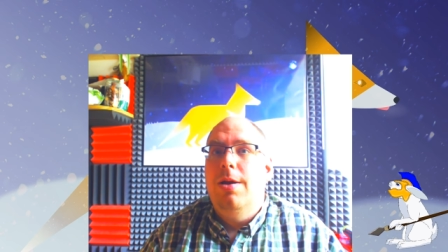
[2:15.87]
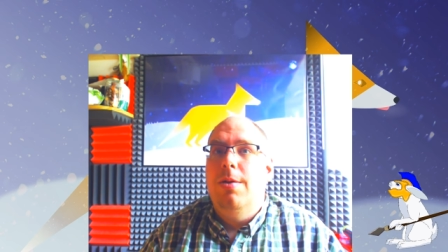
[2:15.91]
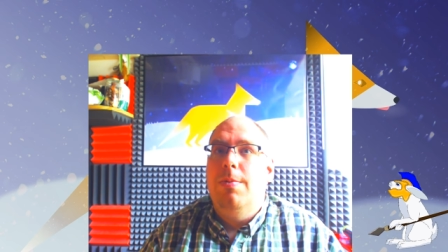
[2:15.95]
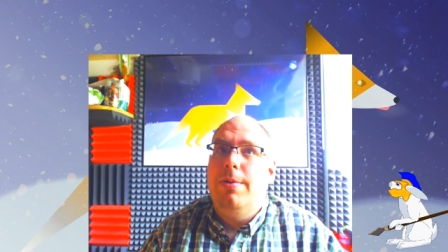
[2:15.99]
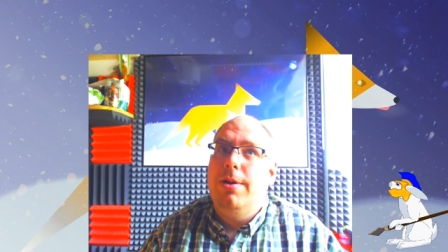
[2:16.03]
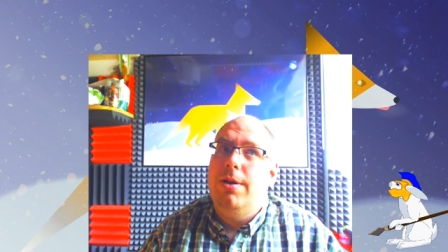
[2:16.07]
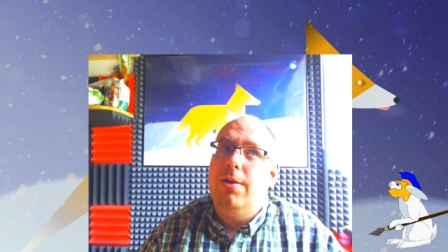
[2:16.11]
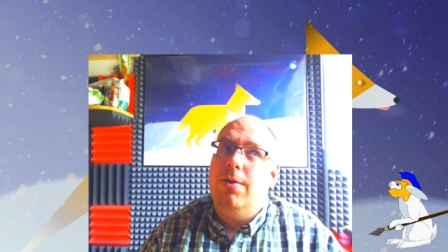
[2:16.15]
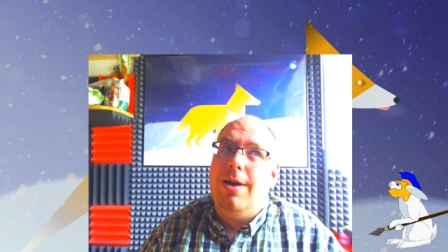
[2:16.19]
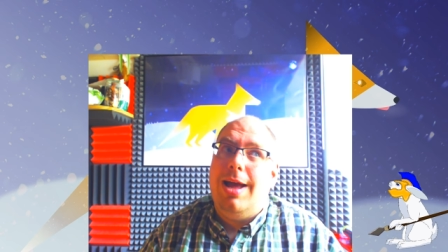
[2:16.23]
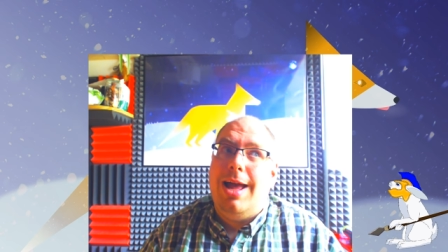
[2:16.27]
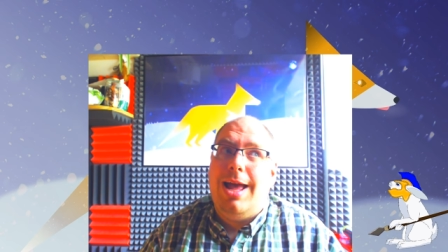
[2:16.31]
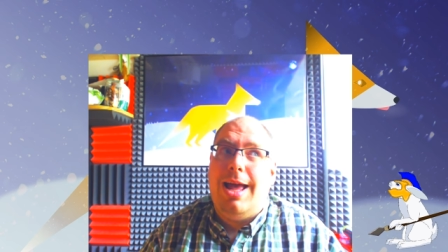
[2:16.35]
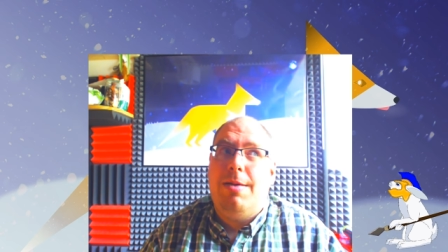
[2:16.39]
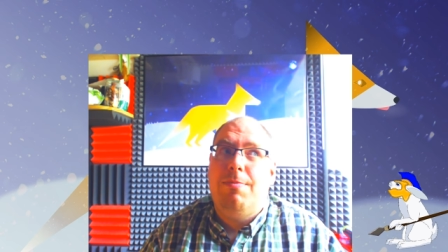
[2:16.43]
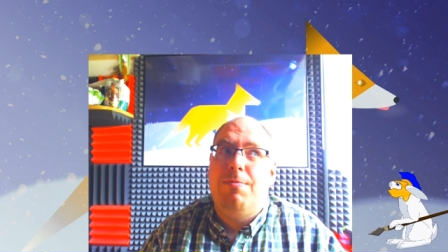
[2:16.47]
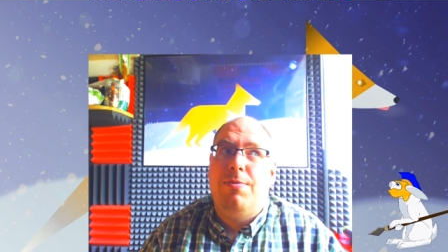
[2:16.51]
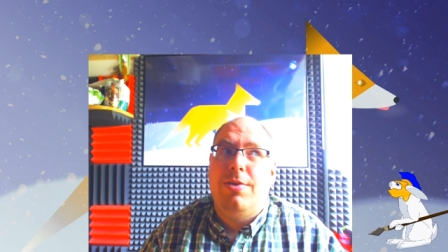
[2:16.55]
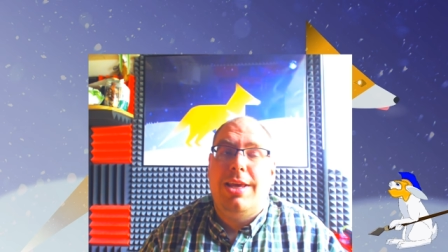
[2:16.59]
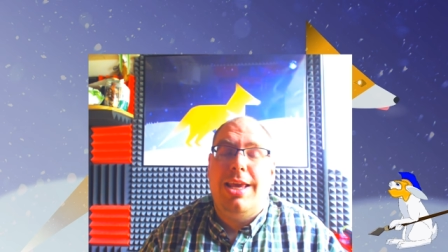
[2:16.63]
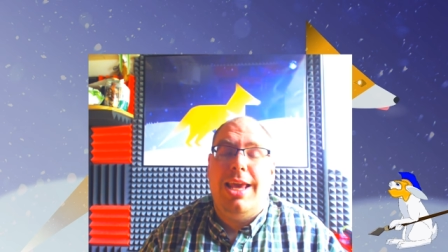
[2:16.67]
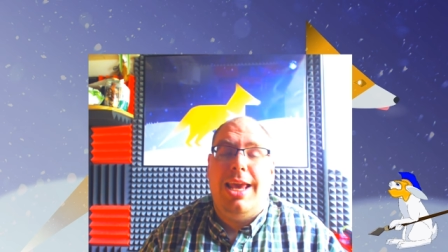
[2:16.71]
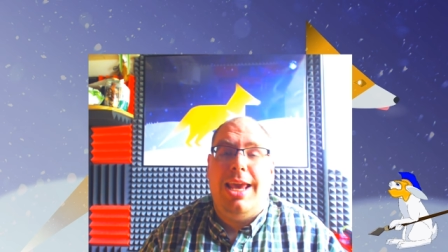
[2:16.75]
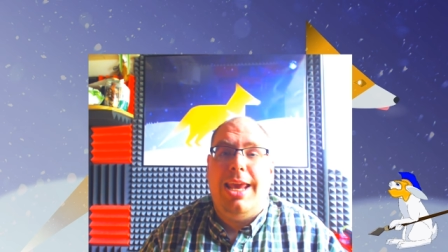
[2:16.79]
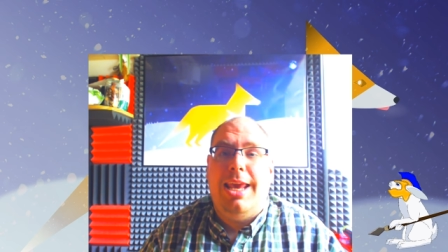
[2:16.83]
we're not
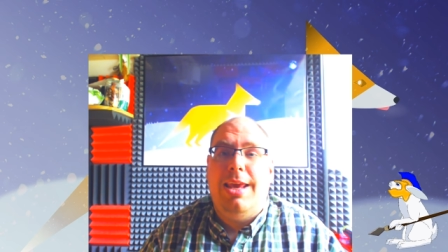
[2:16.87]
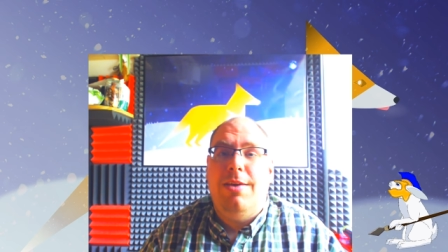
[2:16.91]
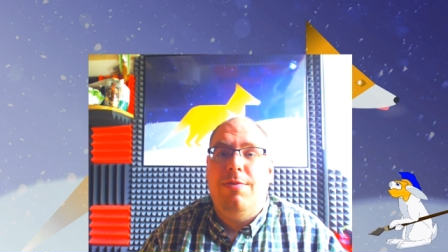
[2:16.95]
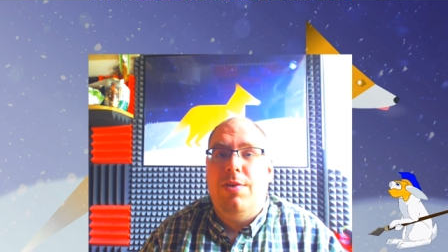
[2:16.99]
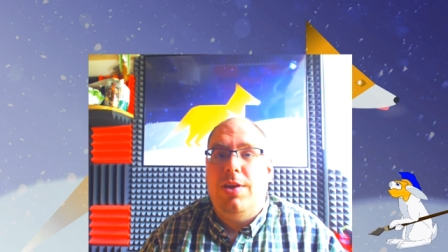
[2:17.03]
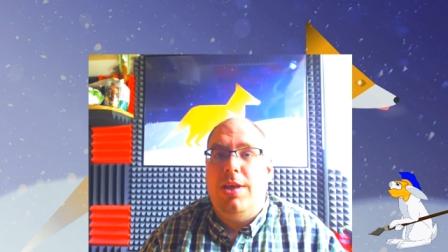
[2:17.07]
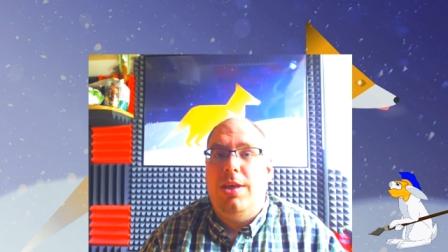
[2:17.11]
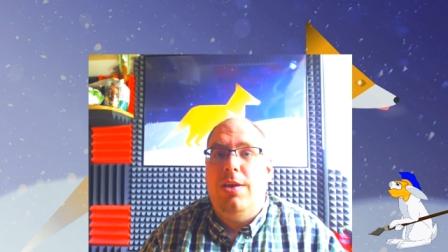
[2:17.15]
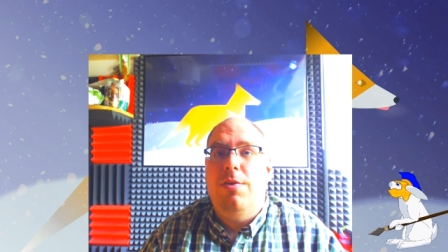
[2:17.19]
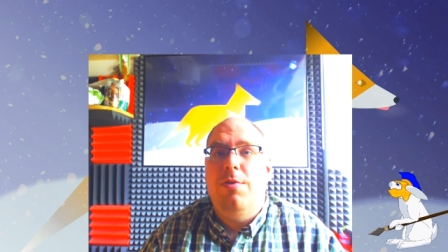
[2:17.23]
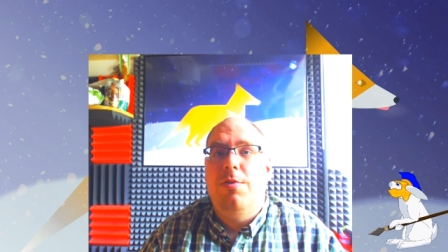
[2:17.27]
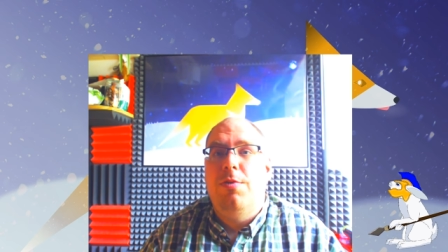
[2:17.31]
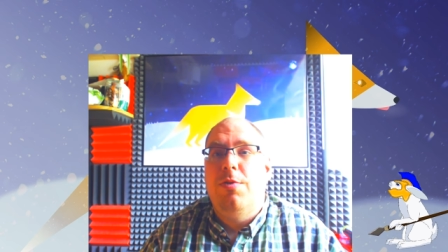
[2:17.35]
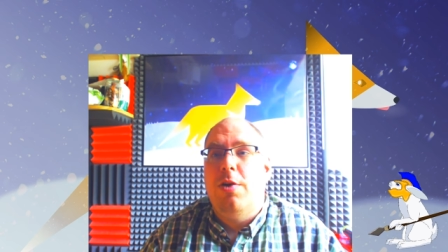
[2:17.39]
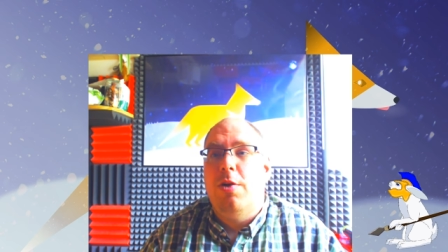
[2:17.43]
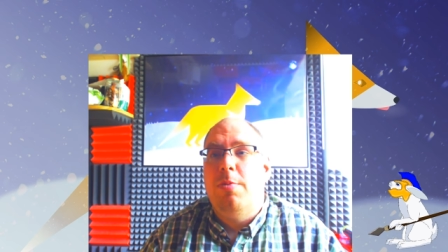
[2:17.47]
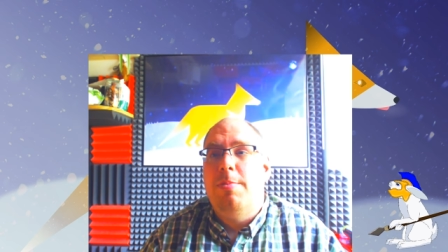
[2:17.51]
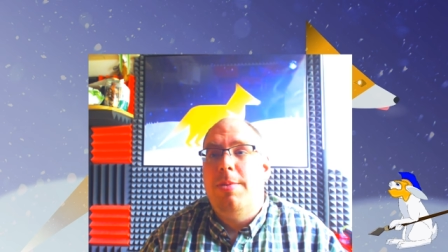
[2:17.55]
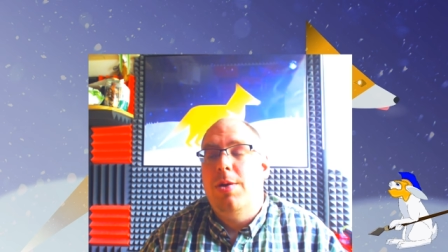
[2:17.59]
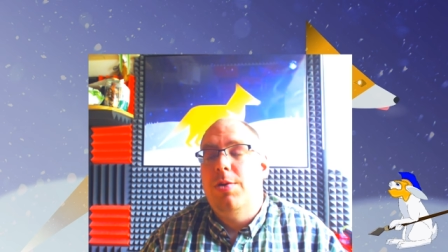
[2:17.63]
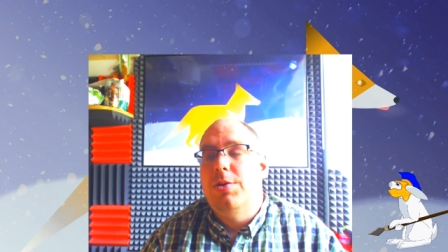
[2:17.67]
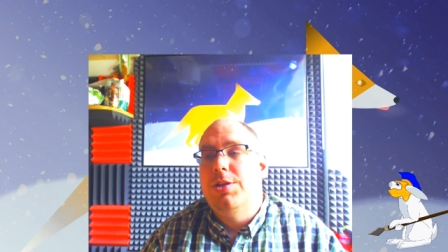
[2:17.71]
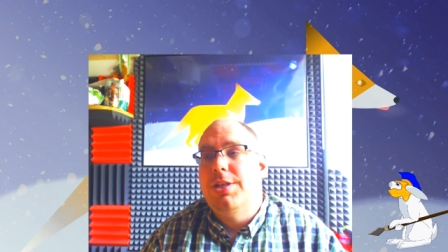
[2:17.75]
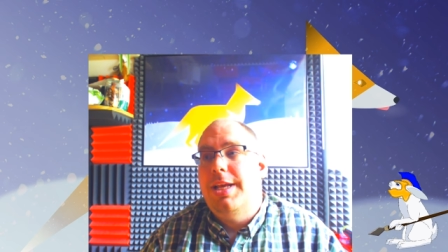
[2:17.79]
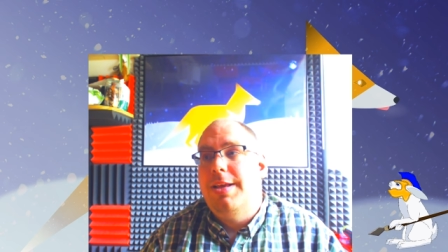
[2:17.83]
advocating that you throw
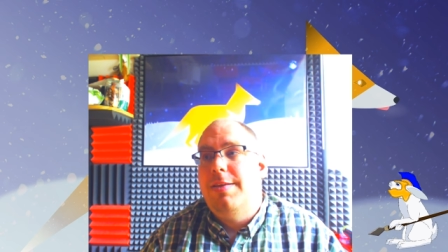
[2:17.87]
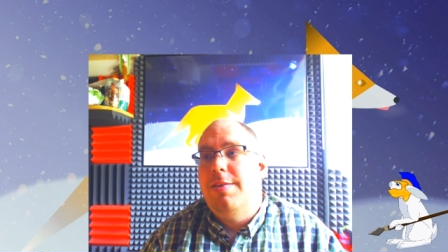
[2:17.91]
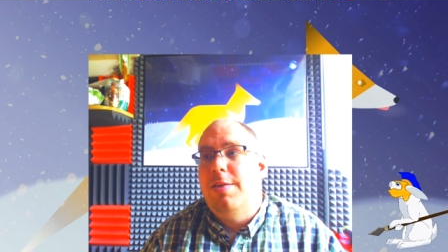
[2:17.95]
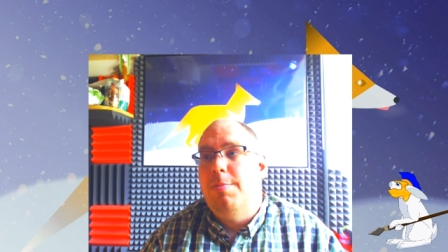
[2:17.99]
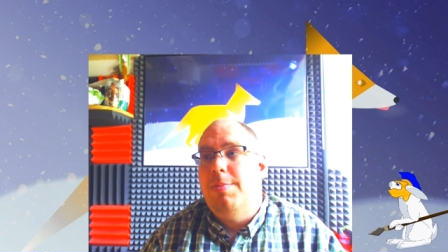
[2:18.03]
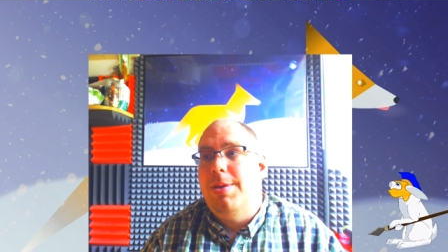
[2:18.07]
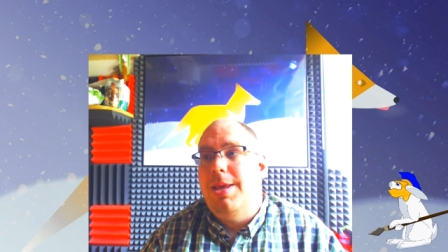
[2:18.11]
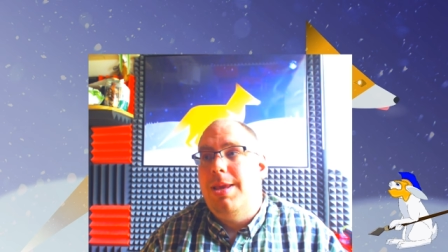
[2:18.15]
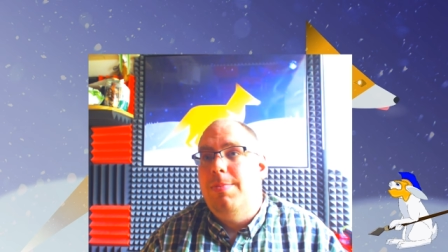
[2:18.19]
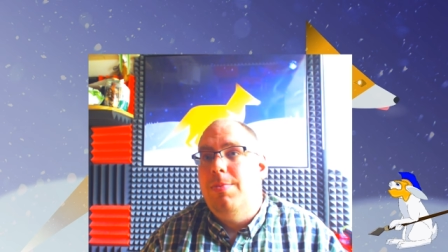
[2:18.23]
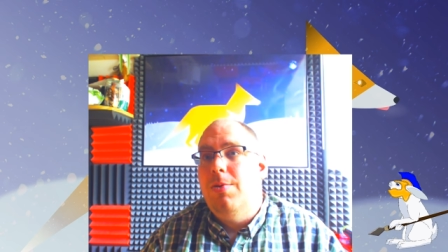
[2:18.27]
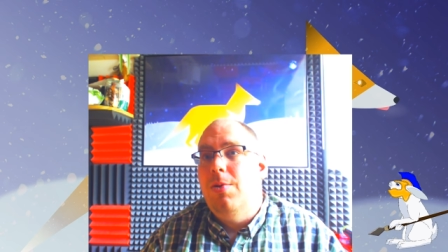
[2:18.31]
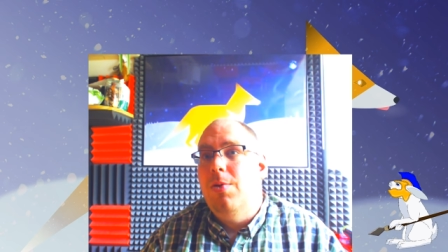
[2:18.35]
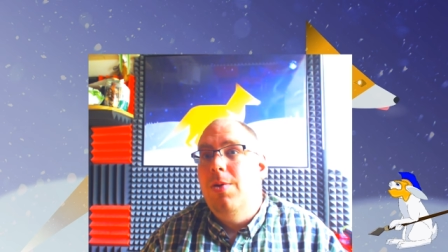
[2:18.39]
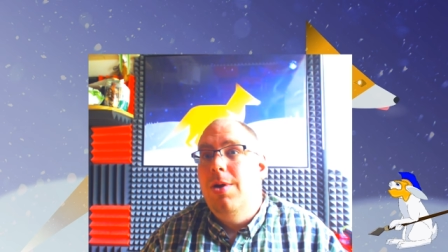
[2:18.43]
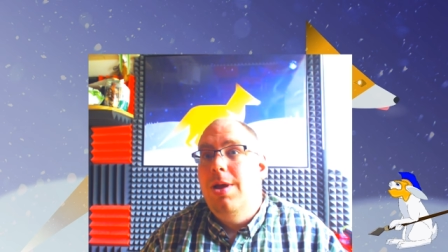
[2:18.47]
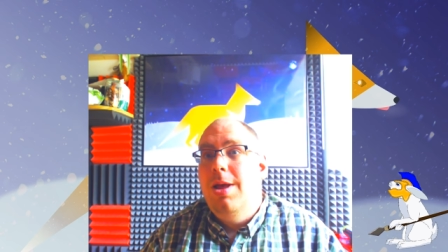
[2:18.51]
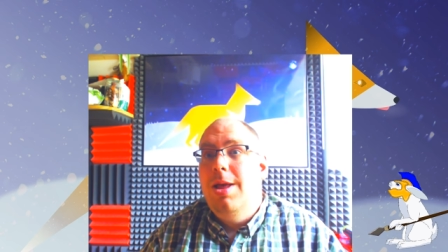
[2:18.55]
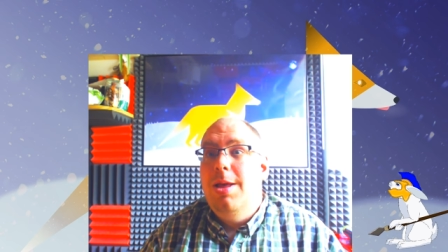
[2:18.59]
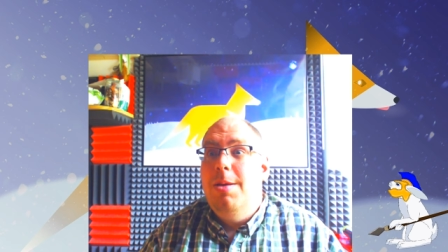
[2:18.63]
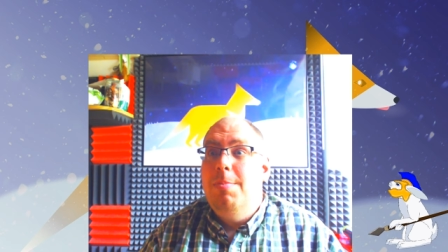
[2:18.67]
milkshakes at people,